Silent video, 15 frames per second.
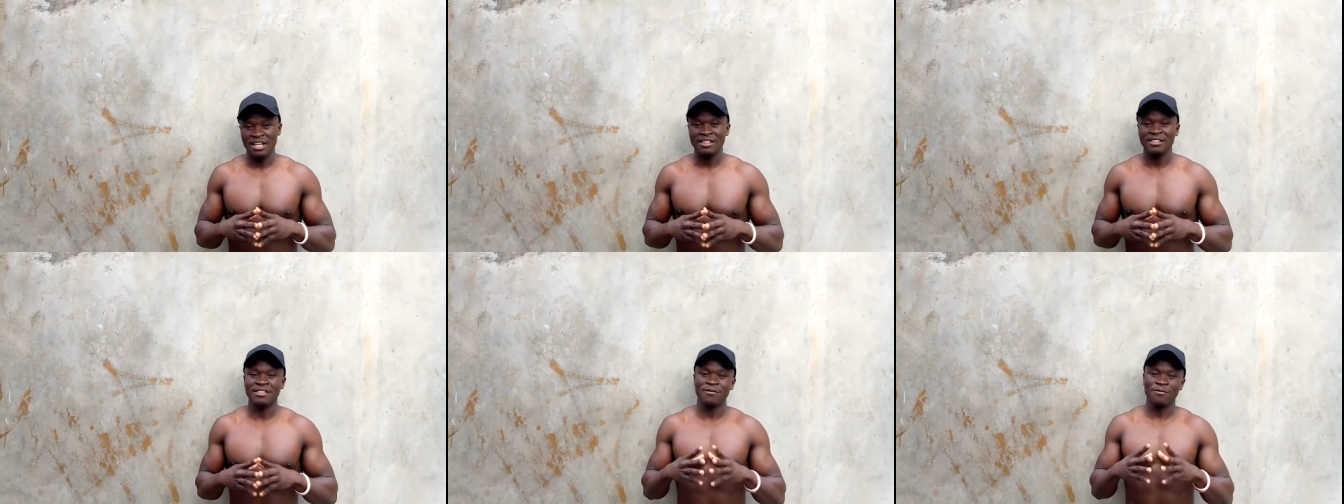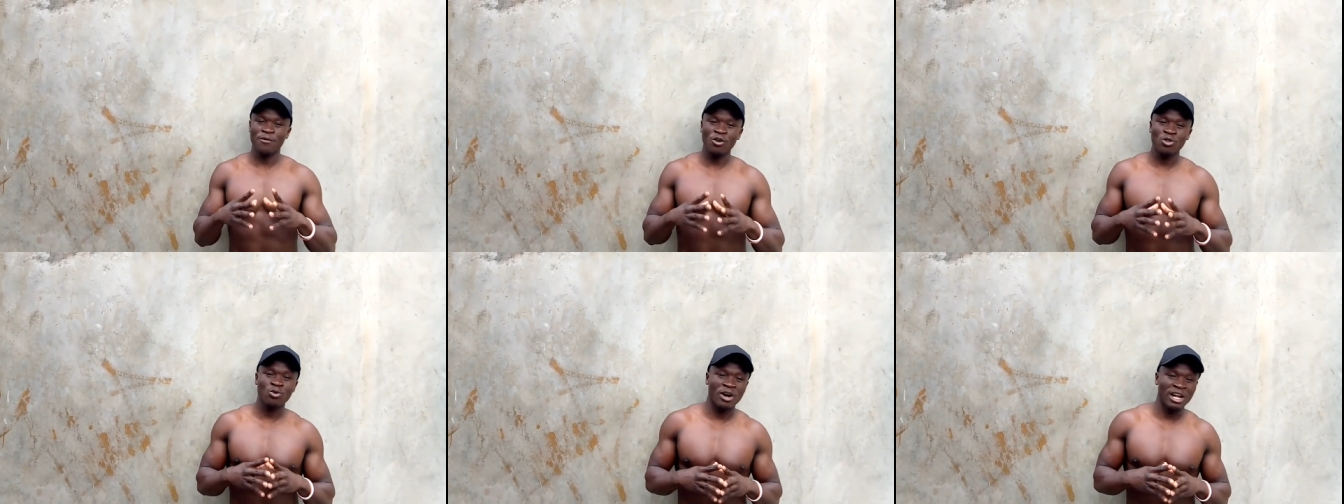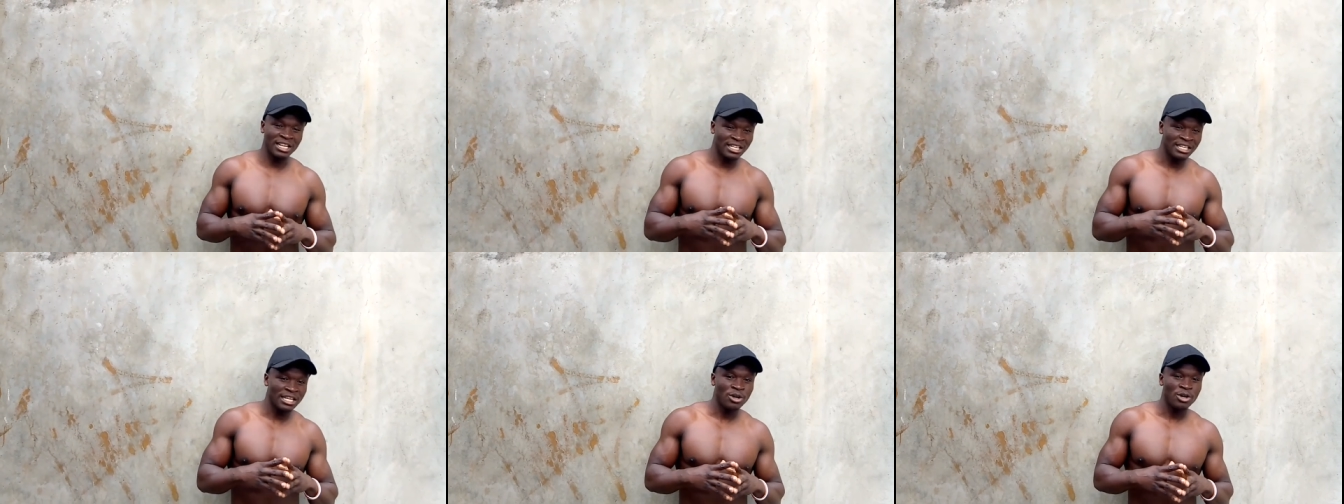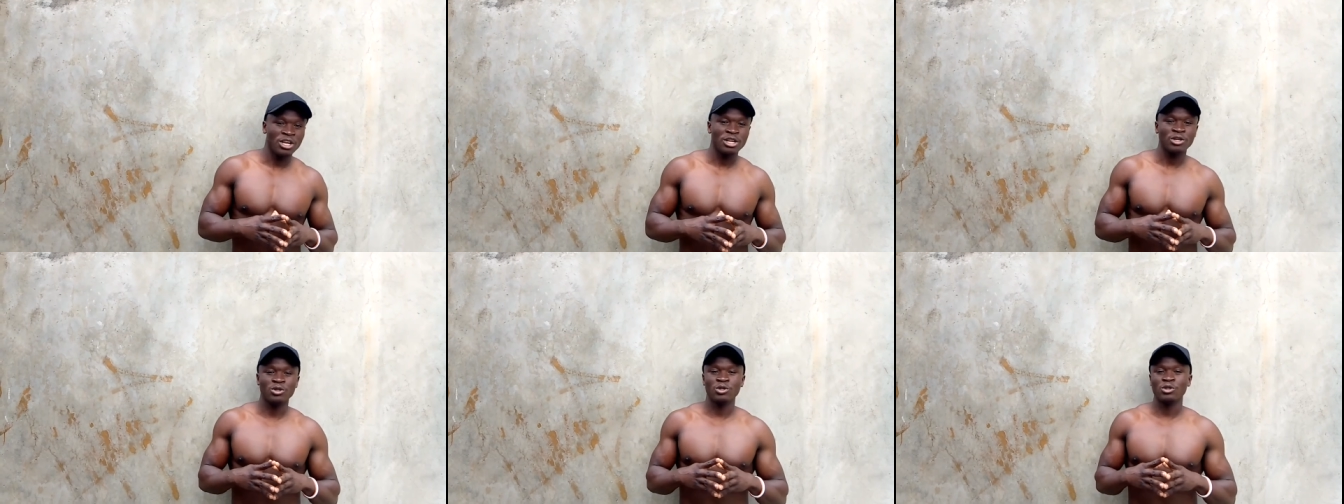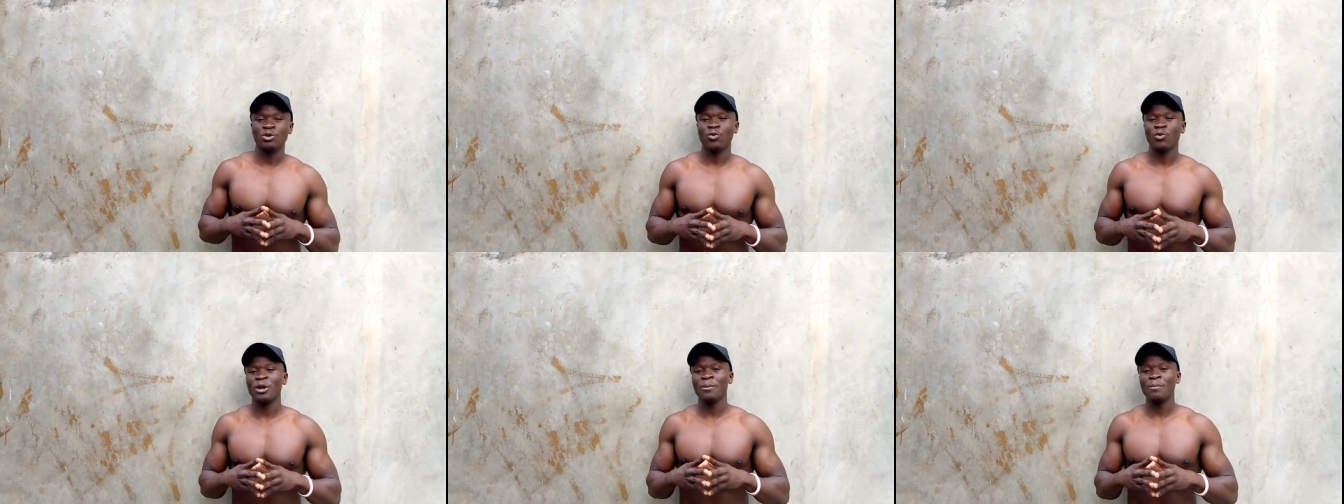The fourth one
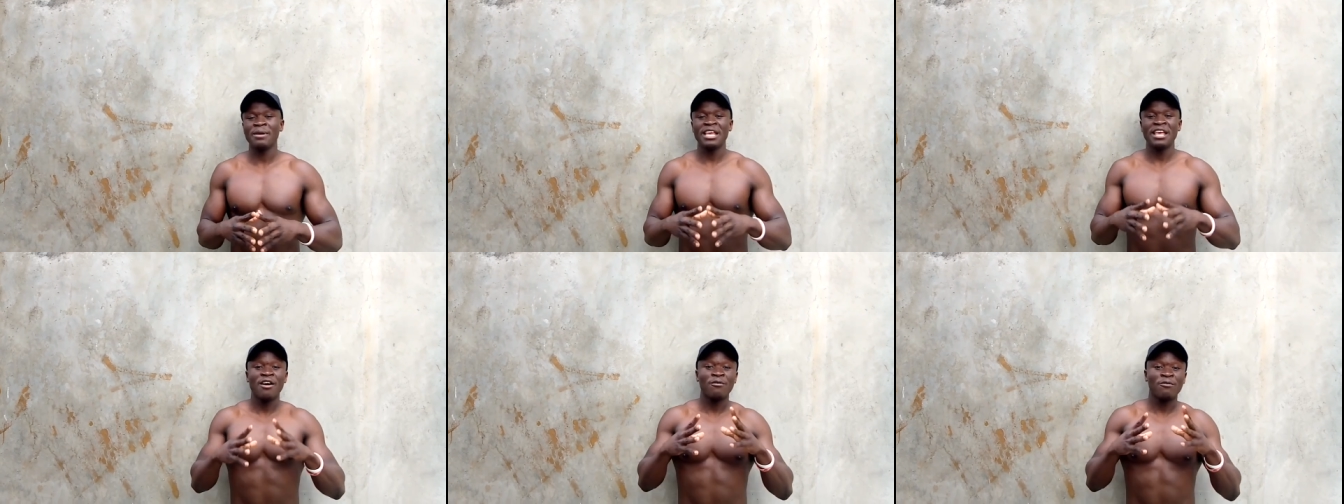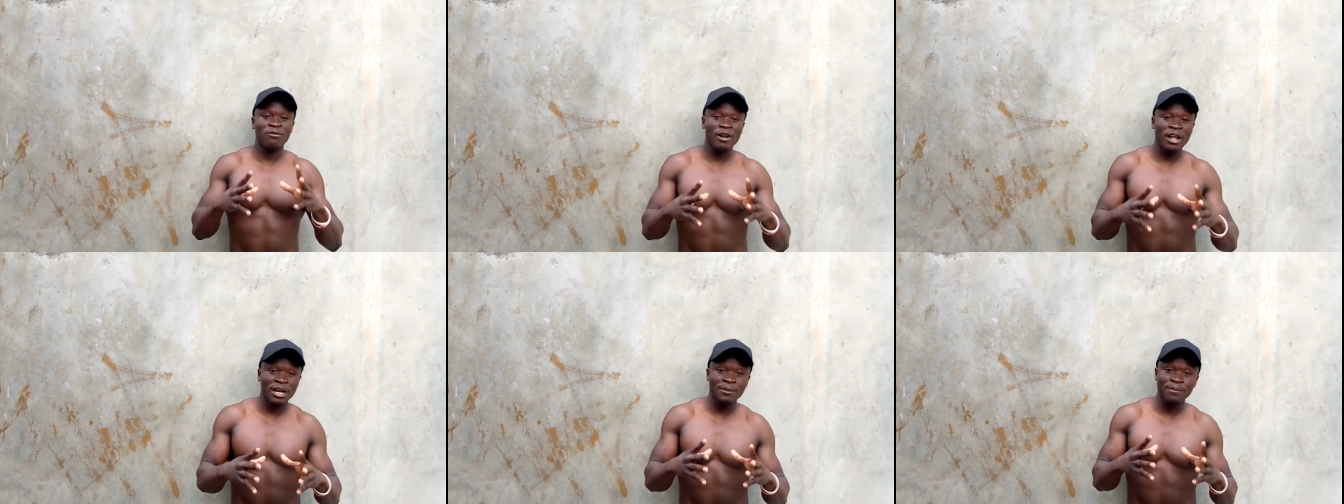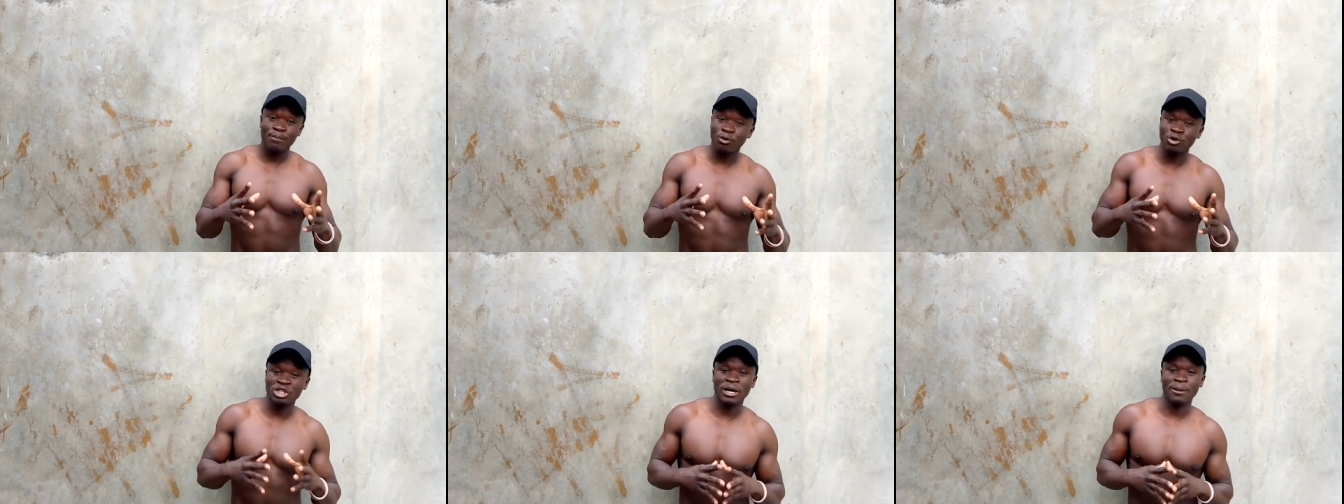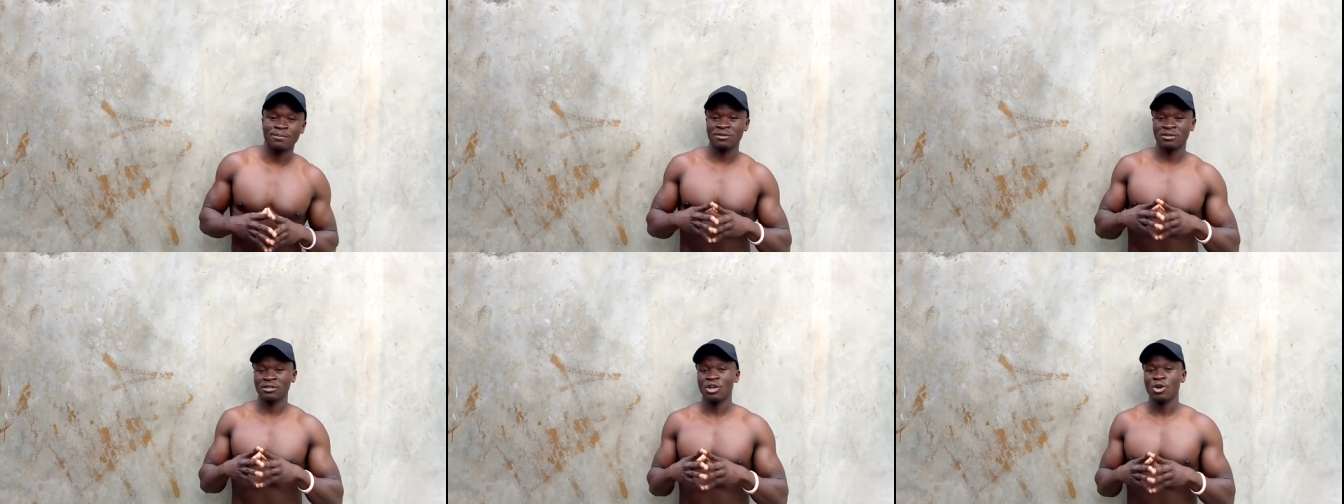will be flat push-ups.